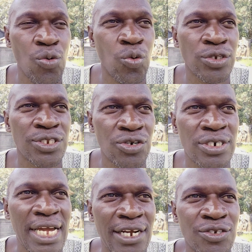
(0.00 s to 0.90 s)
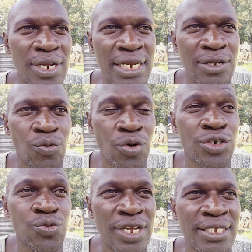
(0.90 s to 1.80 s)
was not actually
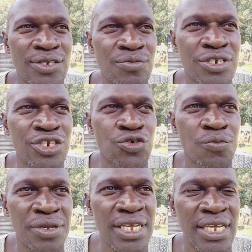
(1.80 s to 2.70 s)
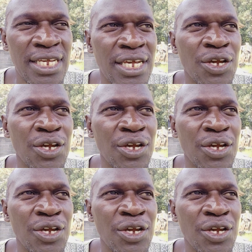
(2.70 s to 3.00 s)
what we assumed it to be,